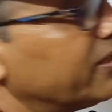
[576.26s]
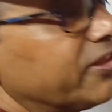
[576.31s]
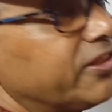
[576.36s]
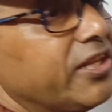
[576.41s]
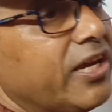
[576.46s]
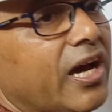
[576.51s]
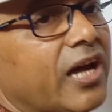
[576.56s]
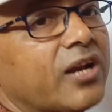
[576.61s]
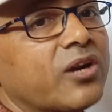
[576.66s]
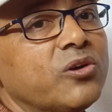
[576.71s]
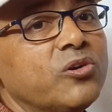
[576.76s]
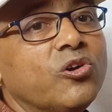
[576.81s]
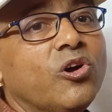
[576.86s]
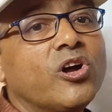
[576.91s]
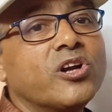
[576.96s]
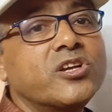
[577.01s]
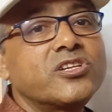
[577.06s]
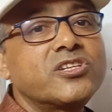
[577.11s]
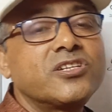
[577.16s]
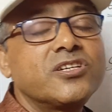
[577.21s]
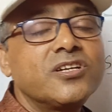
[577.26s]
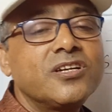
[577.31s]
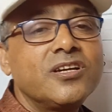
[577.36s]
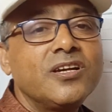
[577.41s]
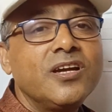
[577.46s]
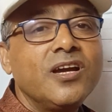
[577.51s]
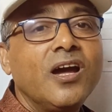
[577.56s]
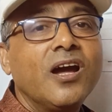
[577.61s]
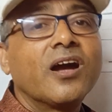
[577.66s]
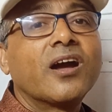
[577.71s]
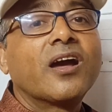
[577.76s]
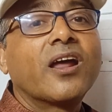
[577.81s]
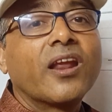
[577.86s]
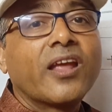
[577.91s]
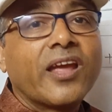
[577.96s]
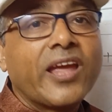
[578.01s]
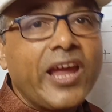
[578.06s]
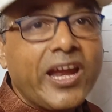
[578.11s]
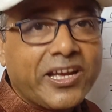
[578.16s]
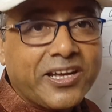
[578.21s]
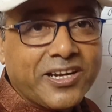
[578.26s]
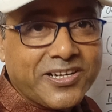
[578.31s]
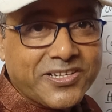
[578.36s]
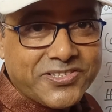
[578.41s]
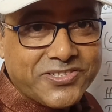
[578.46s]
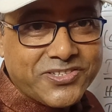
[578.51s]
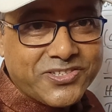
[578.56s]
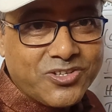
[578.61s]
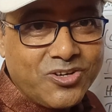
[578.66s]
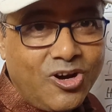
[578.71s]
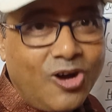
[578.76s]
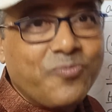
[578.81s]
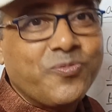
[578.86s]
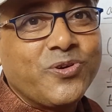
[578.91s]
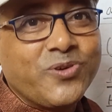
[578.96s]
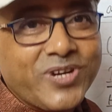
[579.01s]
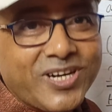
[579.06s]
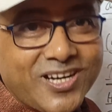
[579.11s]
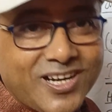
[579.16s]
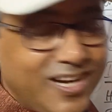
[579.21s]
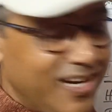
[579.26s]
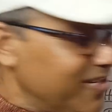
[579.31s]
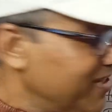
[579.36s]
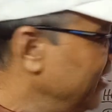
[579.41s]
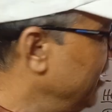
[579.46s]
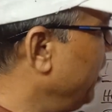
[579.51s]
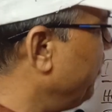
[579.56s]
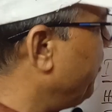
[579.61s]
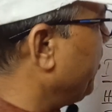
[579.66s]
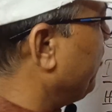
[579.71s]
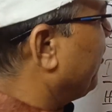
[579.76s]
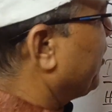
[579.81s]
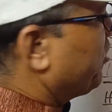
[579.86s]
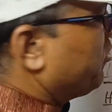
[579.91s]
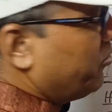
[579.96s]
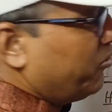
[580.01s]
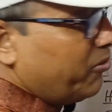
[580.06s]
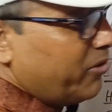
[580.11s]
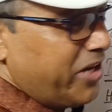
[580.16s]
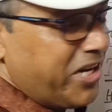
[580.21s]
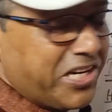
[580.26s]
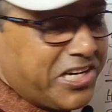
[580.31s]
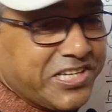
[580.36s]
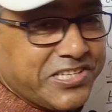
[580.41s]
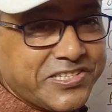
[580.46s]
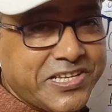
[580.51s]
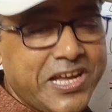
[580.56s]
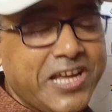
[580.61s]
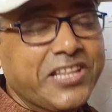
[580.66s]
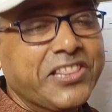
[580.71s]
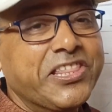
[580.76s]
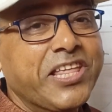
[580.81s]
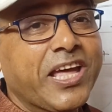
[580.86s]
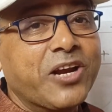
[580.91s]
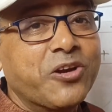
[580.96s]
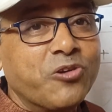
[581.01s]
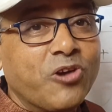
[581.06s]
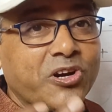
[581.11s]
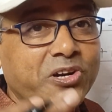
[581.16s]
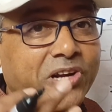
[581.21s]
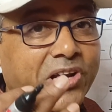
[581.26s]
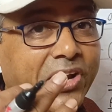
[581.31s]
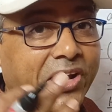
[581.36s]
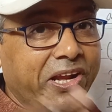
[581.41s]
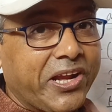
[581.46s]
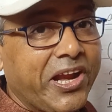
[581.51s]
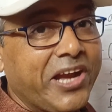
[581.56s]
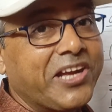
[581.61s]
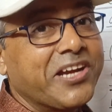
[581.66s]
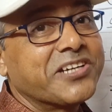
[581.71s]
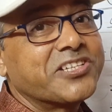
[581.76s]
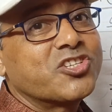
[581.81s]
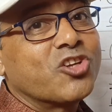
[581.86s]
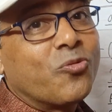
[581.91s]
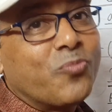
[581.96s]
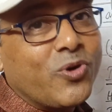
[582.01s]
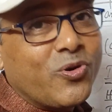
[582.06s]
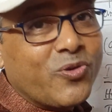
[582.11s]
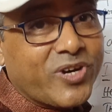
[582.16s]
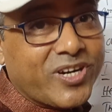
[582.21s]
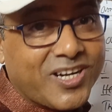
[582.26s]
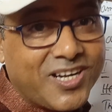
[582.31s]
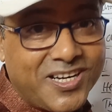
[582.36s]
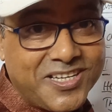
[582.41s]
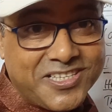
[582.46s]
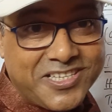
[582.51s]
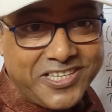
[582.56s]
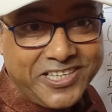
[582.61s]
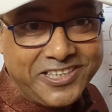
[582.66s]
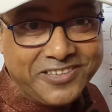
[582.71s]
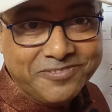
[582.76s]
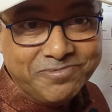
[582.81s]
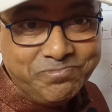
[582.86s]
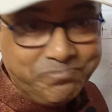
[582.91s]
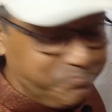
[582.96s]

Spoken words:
They are not cricketers of our country. If you want to increase, they are not cricketers of our country.